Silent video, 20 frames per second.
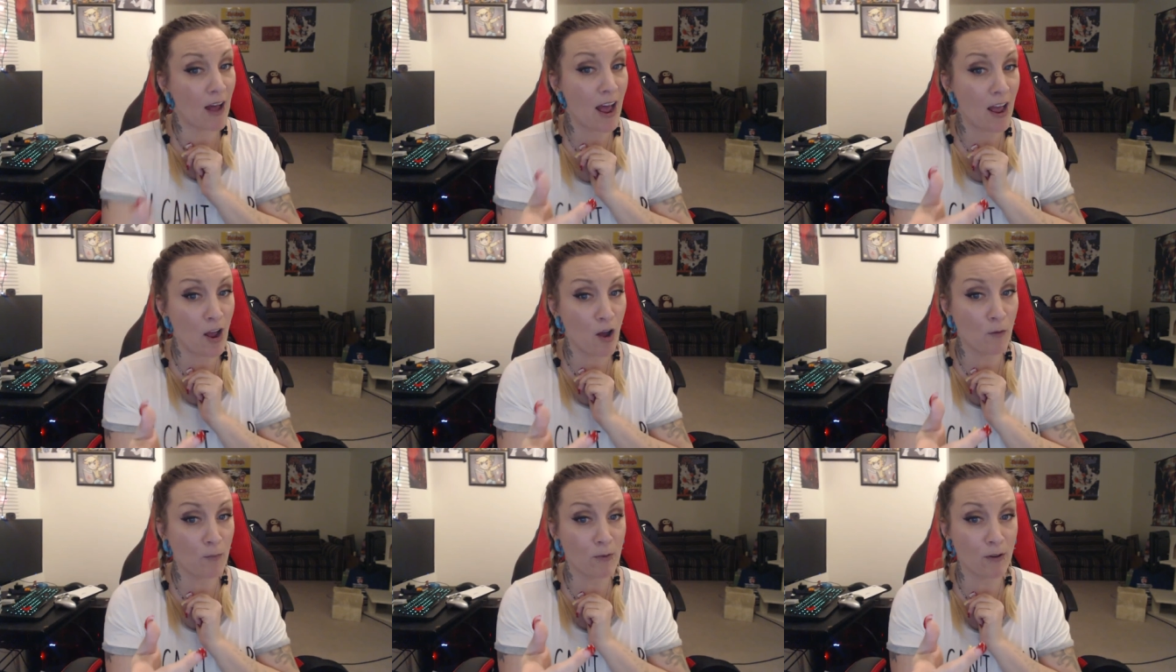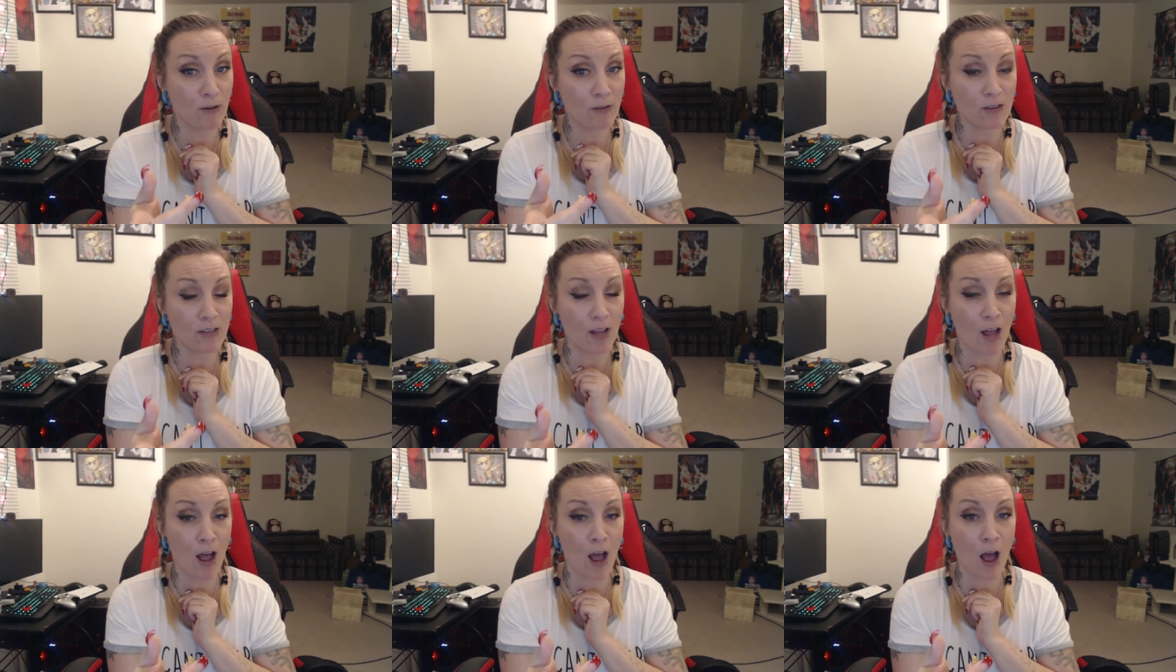I hope to
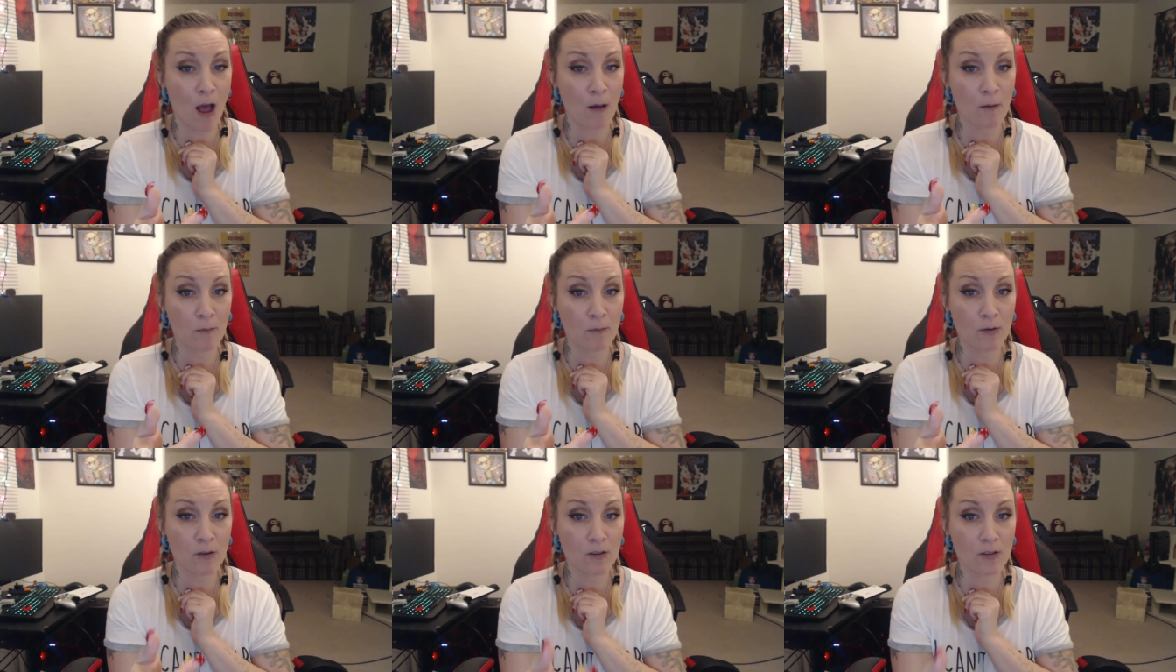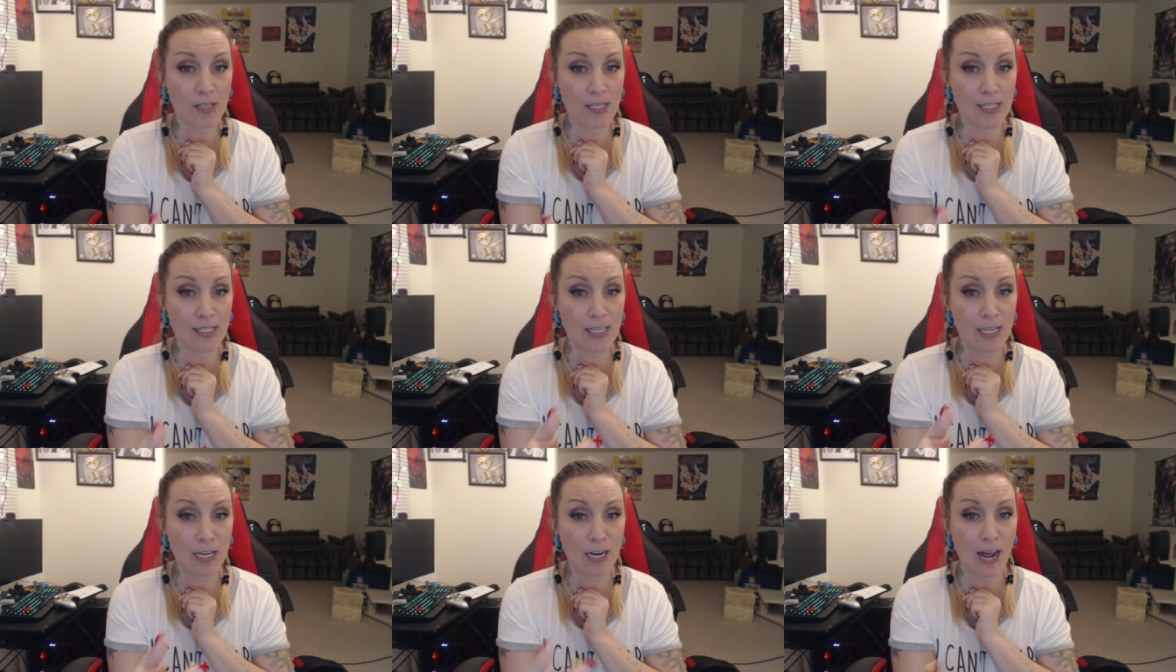um,
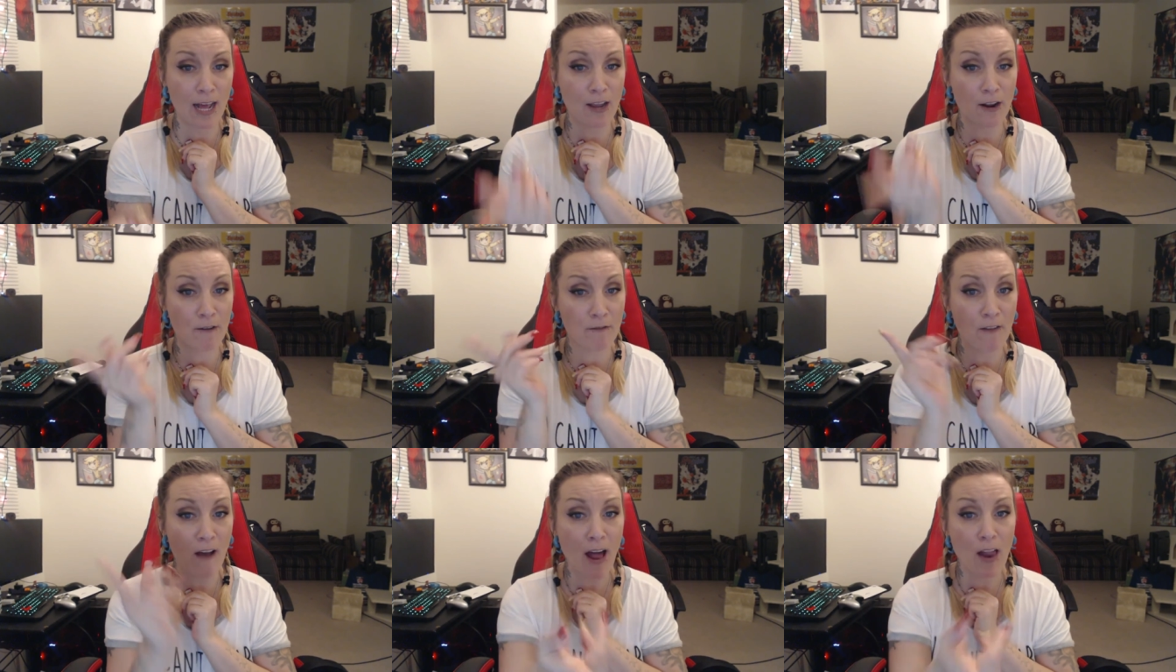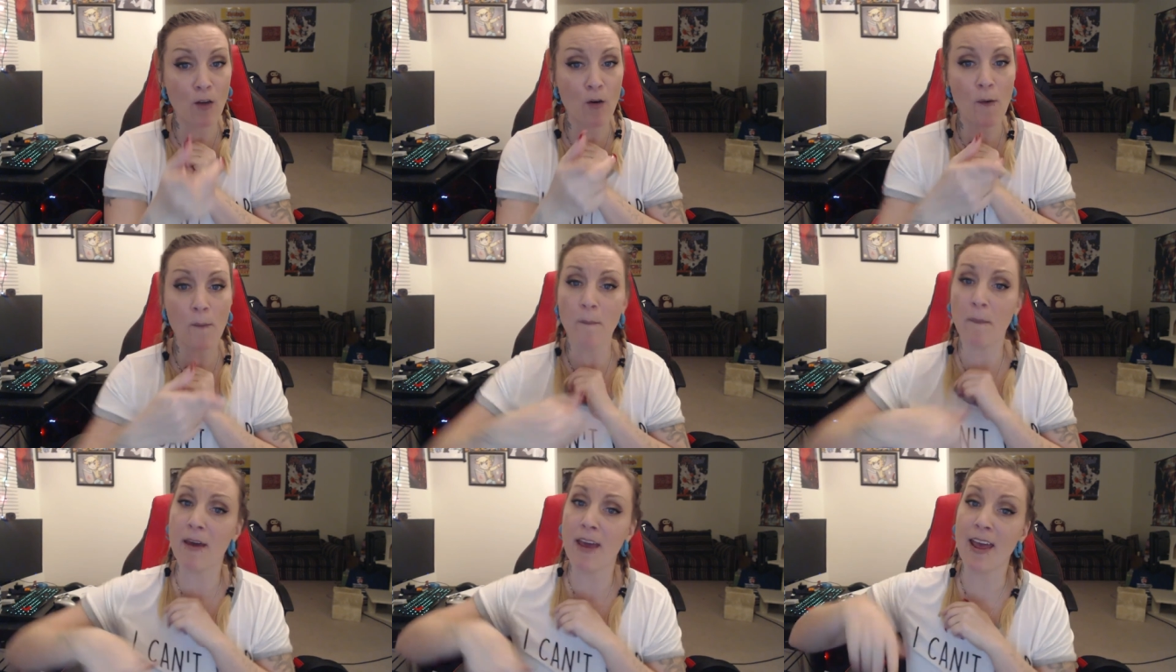see that you're
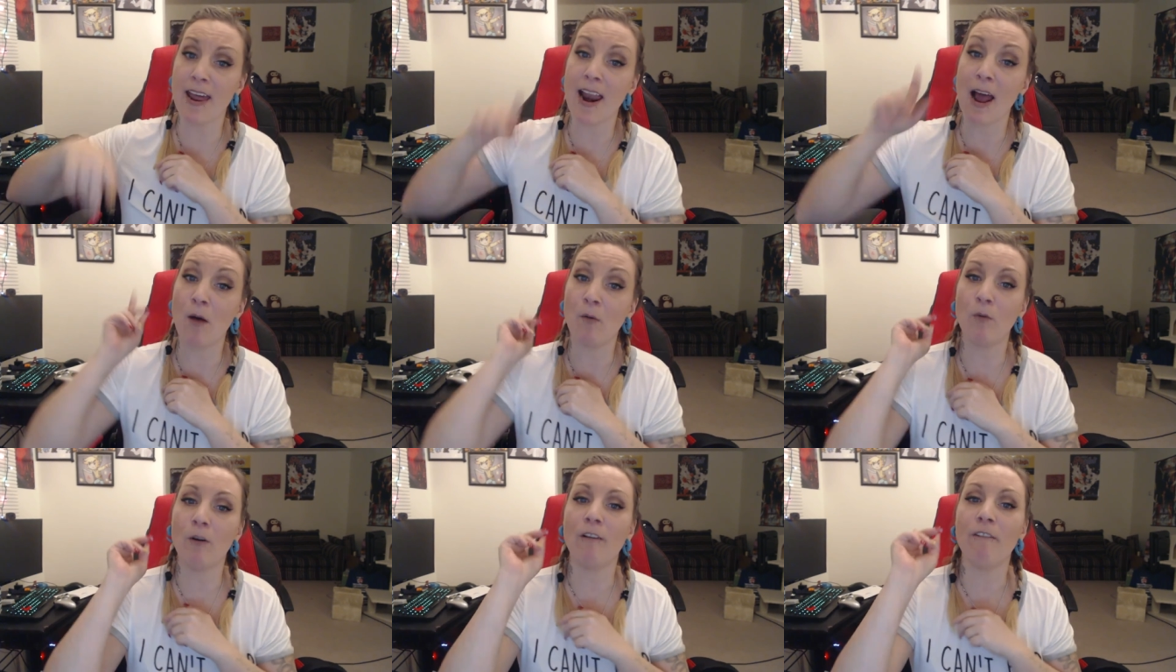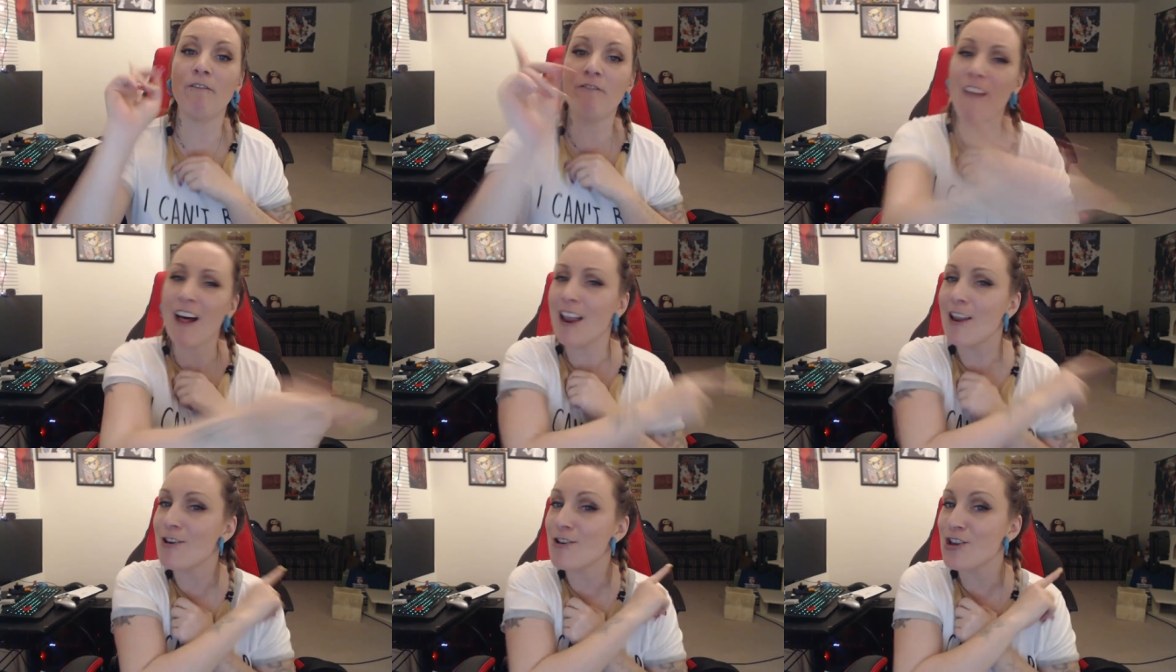following me, and I will
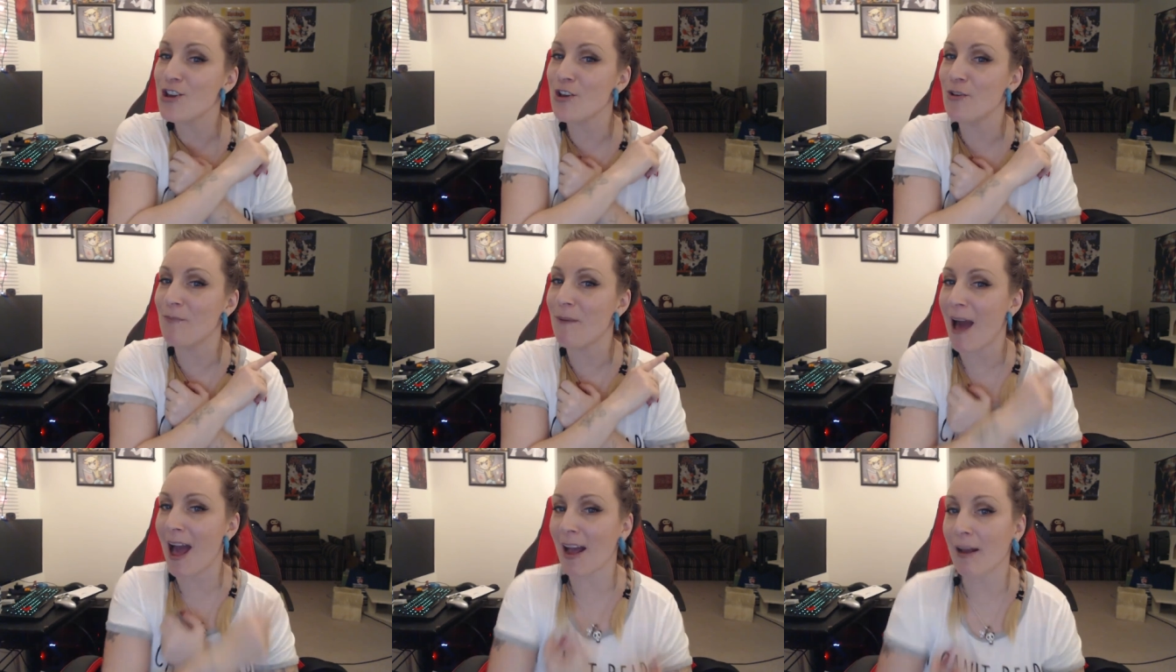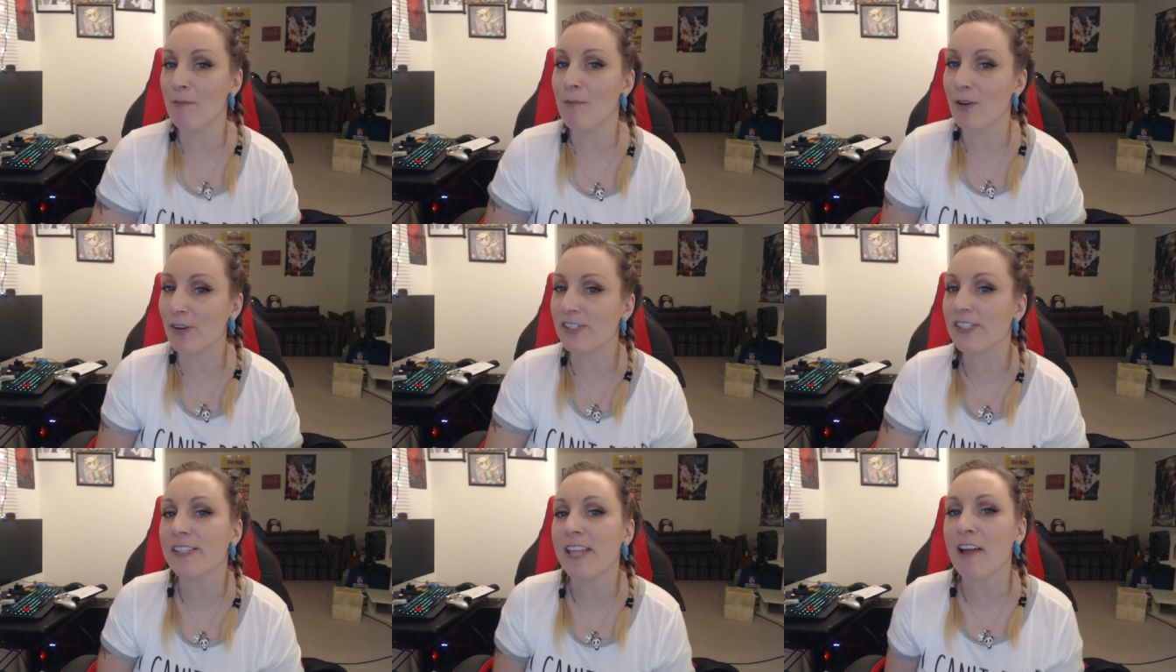follow you back
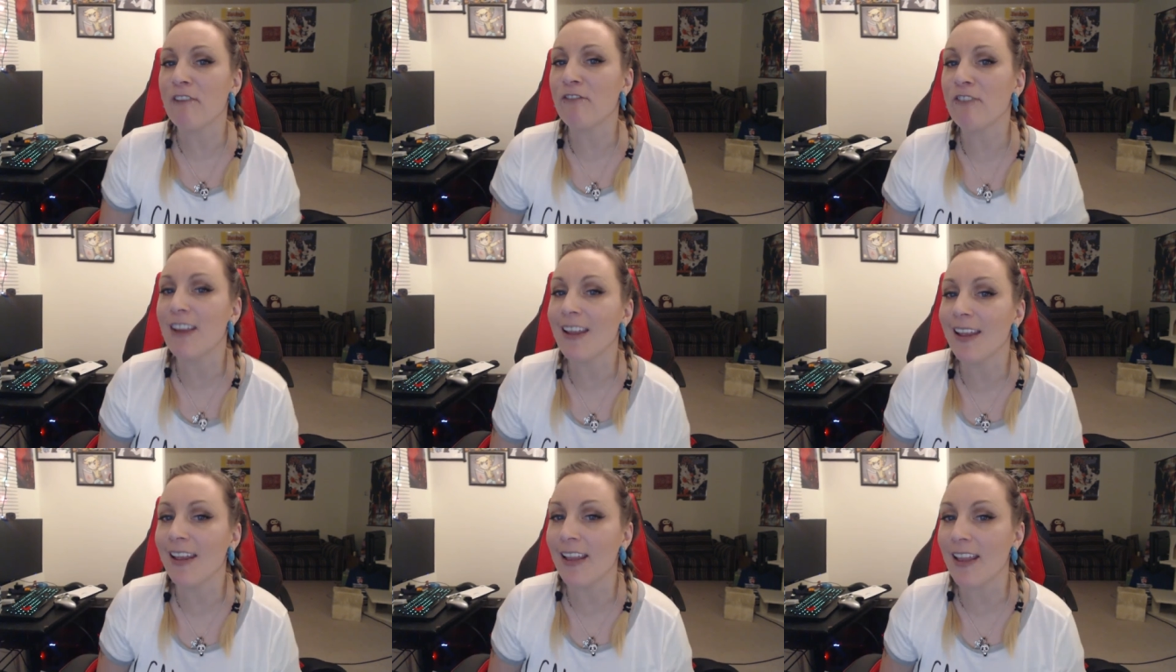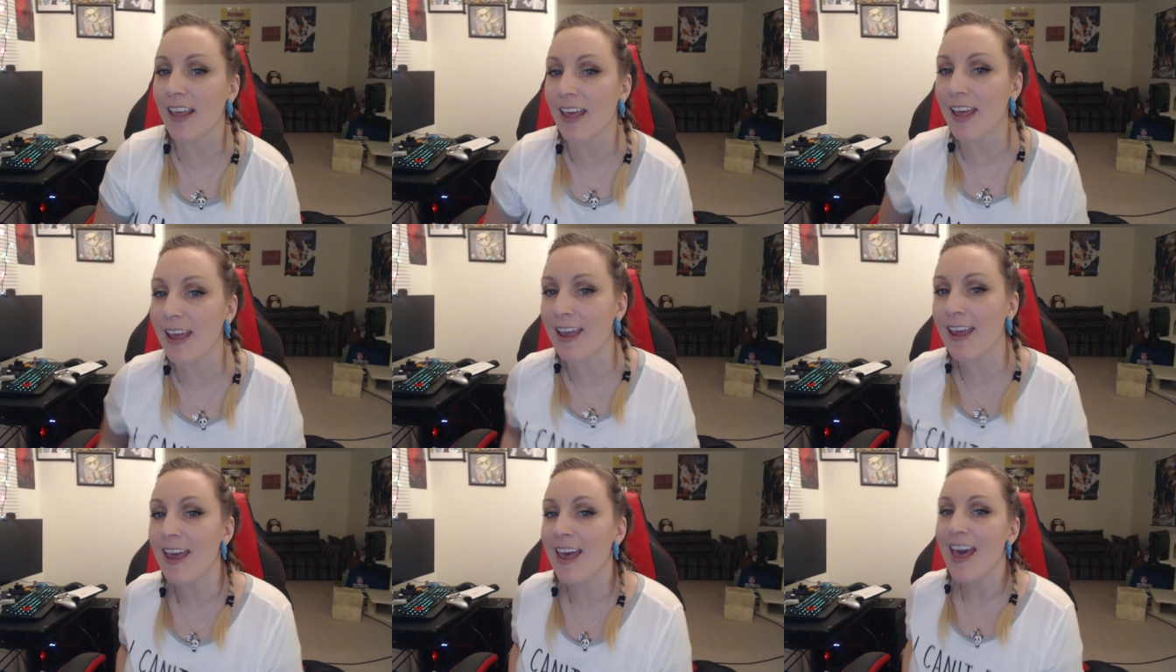most
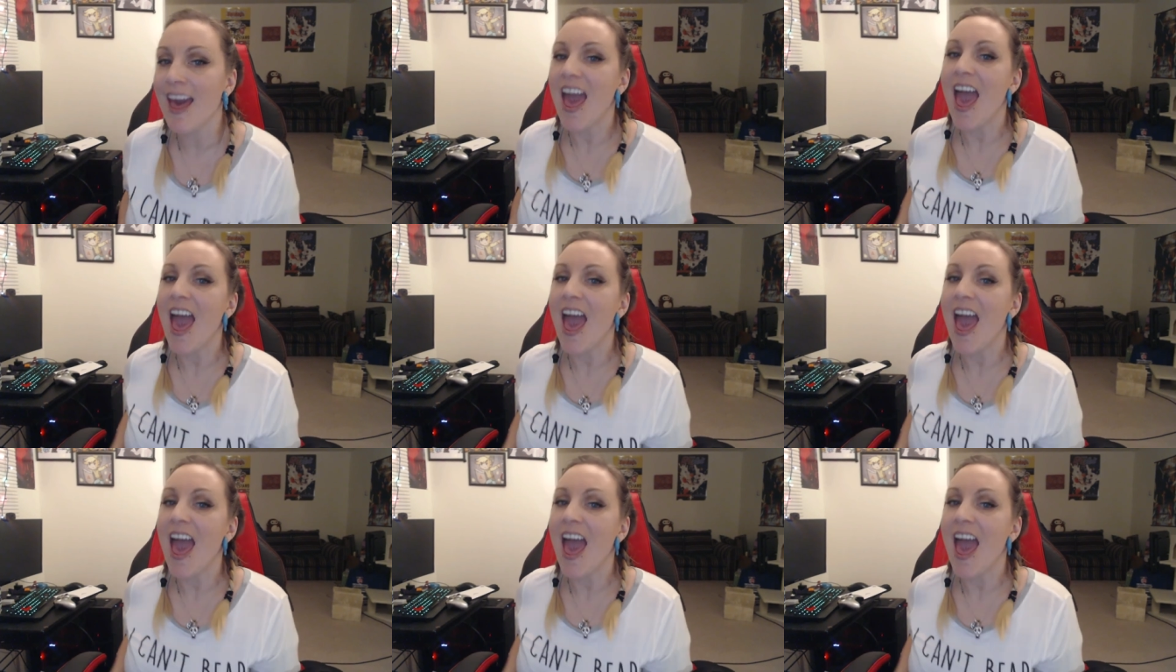definitely.